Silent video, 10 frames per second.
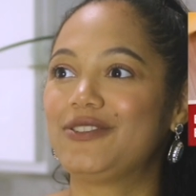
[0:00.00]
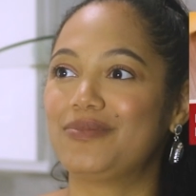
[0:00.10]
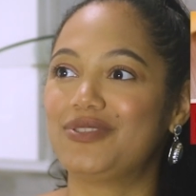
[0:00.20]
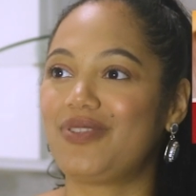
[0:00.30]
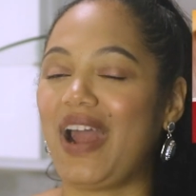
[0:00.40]

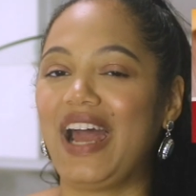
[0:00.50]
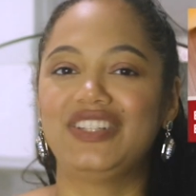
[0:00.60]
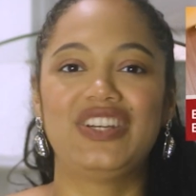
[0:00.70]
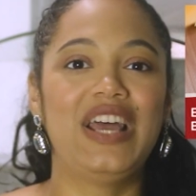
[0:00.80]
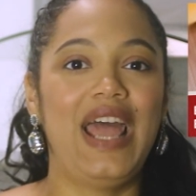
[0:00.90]
from
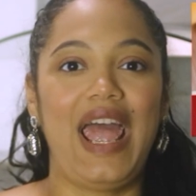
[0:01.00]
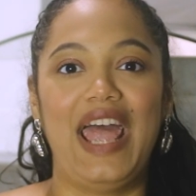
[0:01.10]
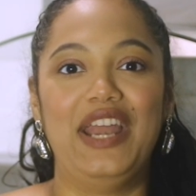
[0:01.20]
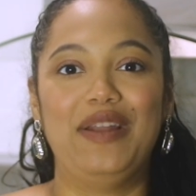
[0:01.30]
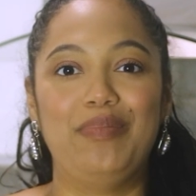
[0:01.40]
scratch,
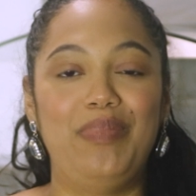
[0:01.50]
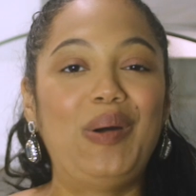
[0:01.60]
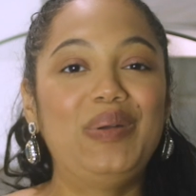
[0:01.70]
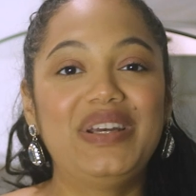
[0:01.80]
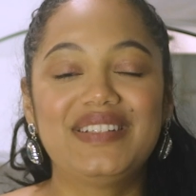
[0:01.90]
and
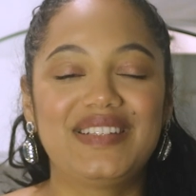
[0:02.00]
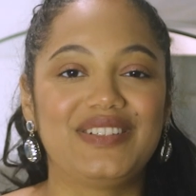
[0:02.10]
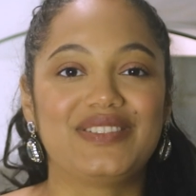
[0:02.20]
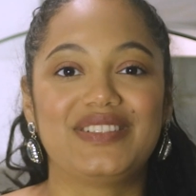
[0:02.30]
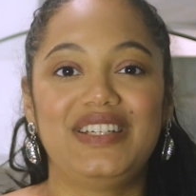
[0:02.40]
bonus,
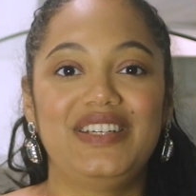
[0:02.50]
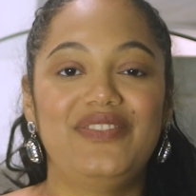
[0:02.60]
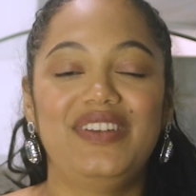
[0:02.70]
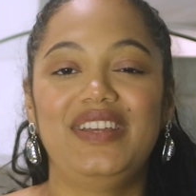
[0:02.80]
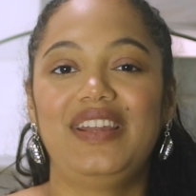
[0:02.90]
there's
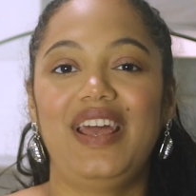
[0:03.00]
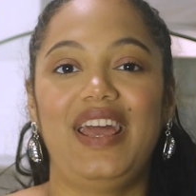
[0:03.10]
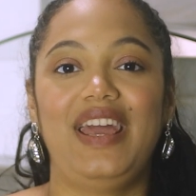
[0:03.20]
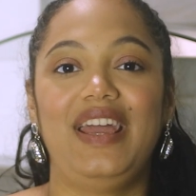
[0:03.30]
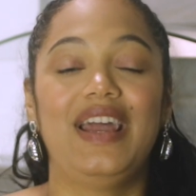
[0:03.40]
even
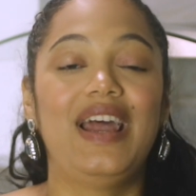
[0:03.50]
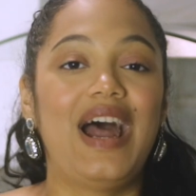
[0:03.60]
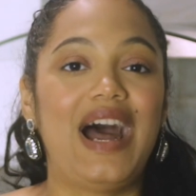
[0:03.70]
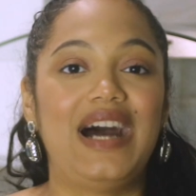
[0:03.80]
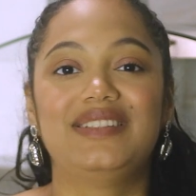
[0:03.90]
a
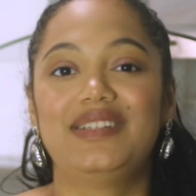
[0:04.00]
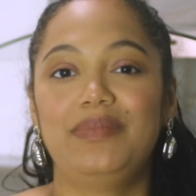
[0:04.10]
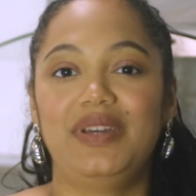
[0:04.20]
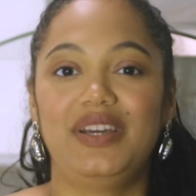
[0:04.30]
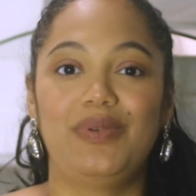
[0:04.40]
how to
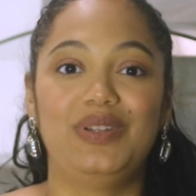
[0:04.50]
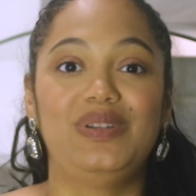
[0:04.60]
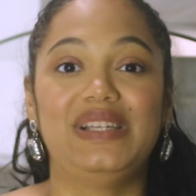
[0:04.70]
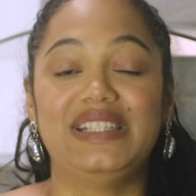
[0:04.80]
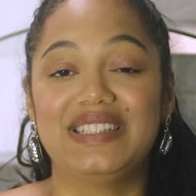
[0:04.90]
make
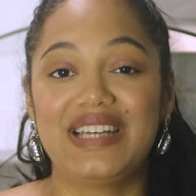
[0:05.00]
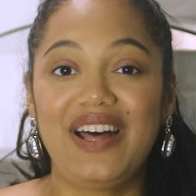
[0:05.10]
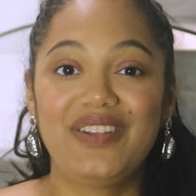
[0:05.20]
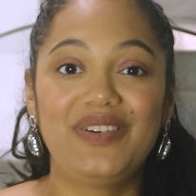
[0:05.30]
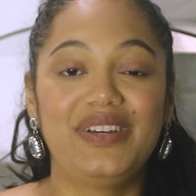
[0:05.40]
guandule
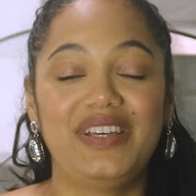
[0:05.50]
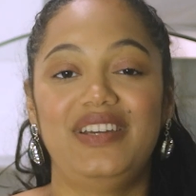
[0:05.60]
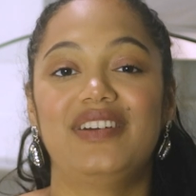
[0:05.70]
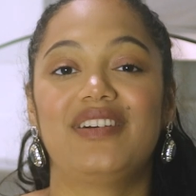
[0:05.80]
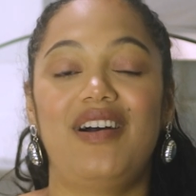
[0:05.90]
guisado
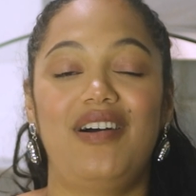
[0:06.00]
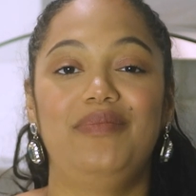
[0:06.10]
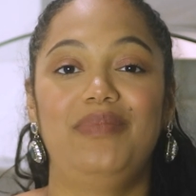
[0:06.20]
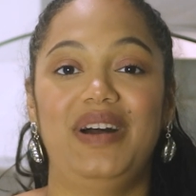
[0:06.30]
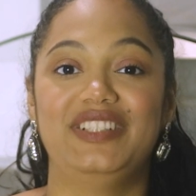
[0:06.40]
here
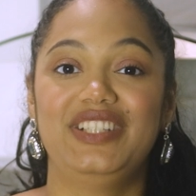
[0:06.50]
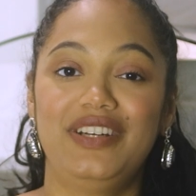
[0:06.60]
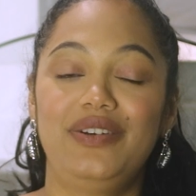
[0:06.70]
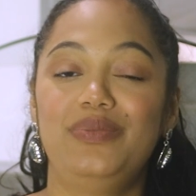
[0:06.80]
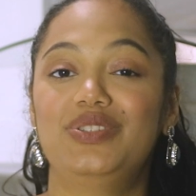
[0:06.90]
on my
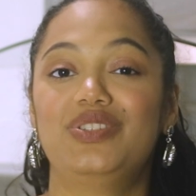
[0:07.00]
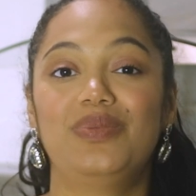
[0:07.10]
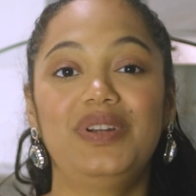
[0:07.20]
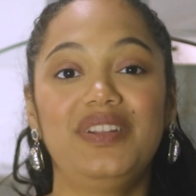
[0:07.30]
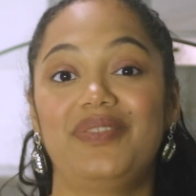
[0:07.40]
channel, which is
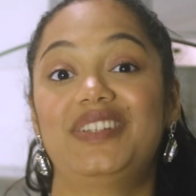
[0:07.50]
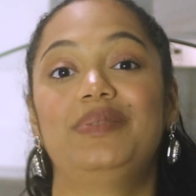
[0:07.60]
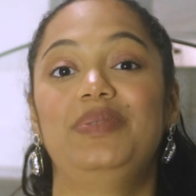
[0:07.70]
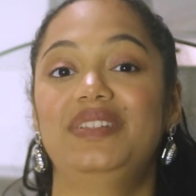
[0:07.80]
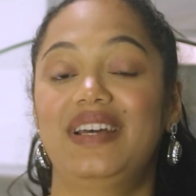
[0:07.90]
one of the
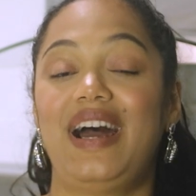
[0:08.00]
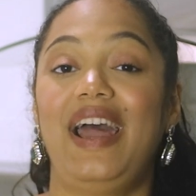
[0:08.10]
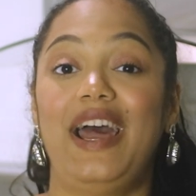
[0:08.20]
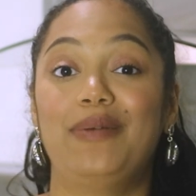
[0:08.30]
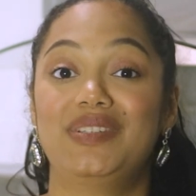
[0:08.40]
recipes that
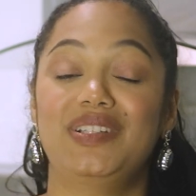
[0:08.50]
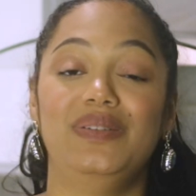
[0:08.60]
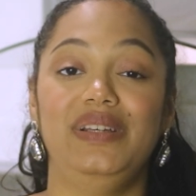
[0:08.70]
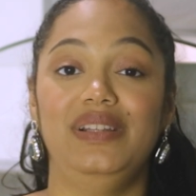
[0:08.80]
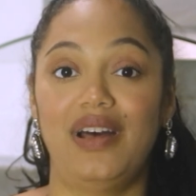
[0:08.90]
I
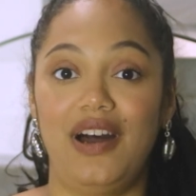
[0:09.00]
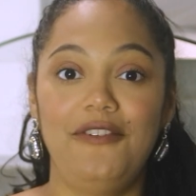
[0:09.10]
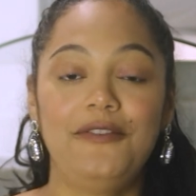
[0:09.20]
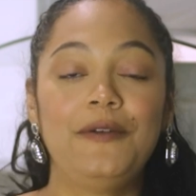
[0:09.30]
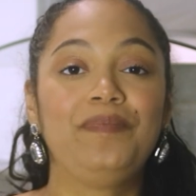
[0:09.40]
absolutely love.